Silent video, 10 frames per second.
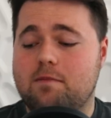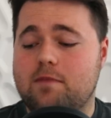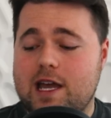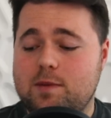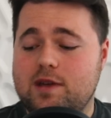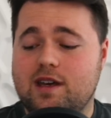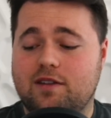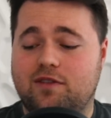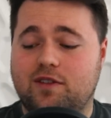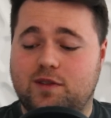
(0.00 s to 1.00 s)
maybe a
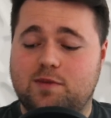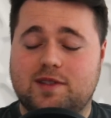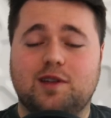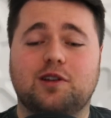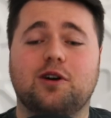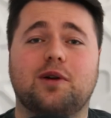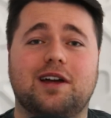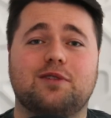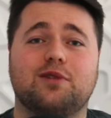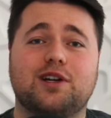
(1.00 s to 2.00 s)
50% goal
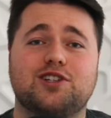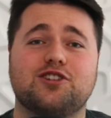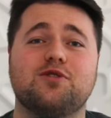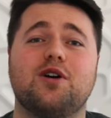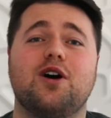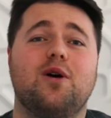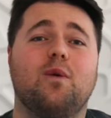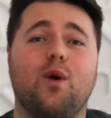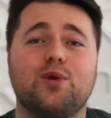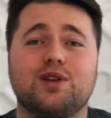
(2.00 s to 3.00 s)
kicking ratio
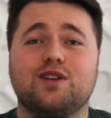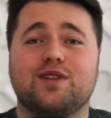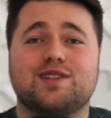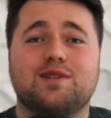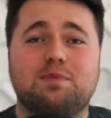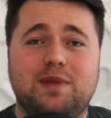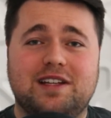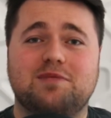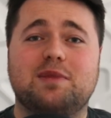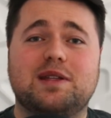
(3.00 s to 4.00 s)
won't give us the
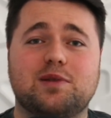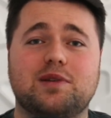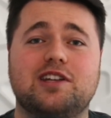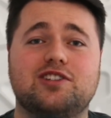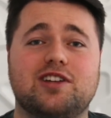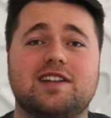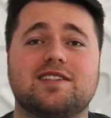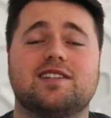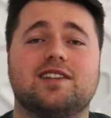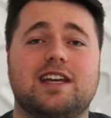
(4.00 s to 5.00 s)
best mental edge
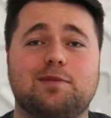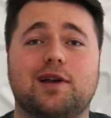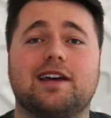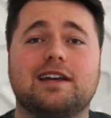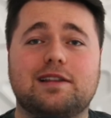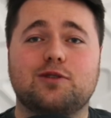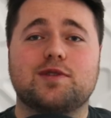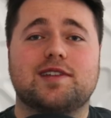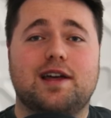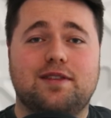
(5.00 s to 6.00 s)
against a team like England
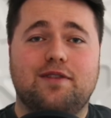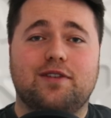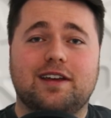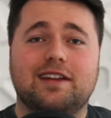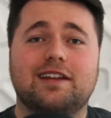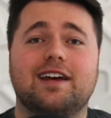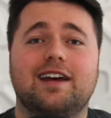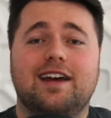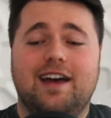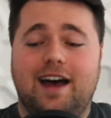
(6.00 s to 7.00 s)
or South Africa.
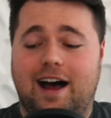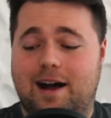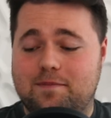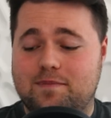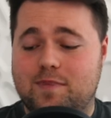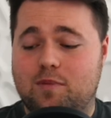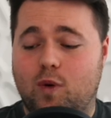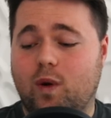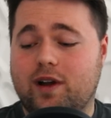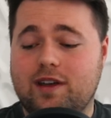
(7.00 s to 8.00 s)

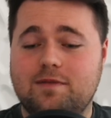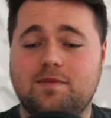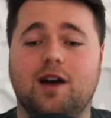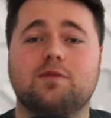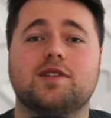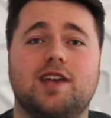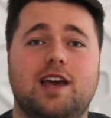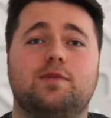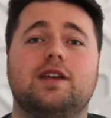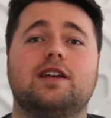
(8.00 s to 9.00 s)
Mo'unga, I'm just
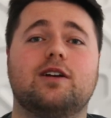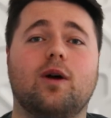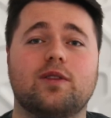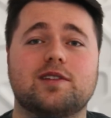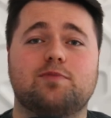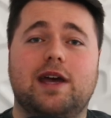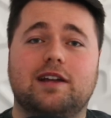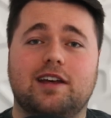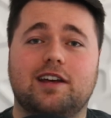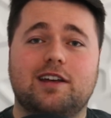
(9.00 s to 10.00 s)
happy he got this
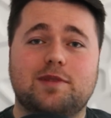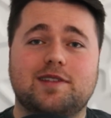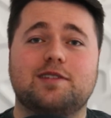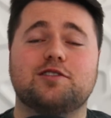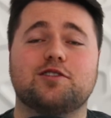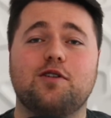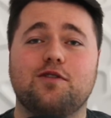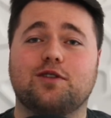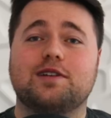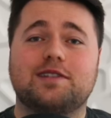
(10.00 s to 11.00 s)
bad kicking percentage
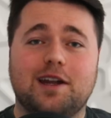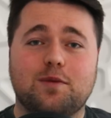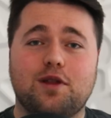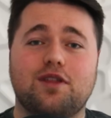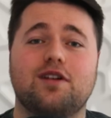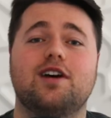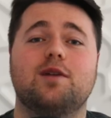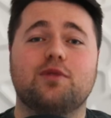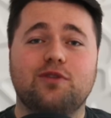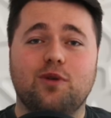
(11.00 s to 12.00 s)
over and done with
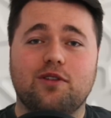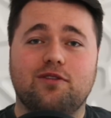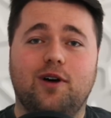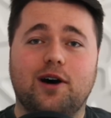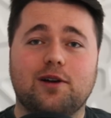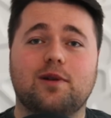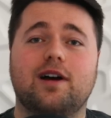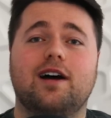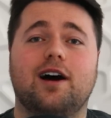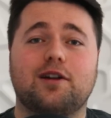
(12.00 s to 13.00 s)
before the
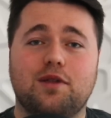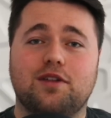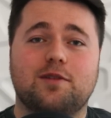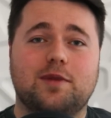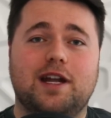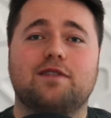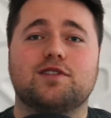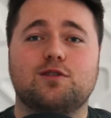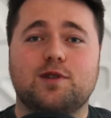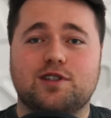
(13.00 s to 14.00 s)
final. I don't think I'm going to have
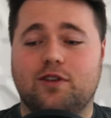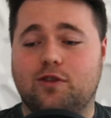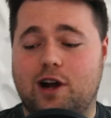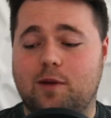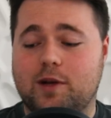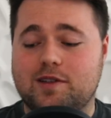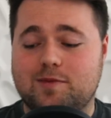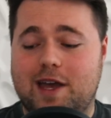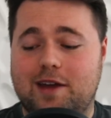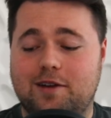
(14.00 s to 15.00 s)
too much of a growl
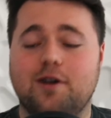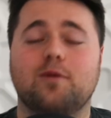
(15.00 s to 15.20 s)
because, man,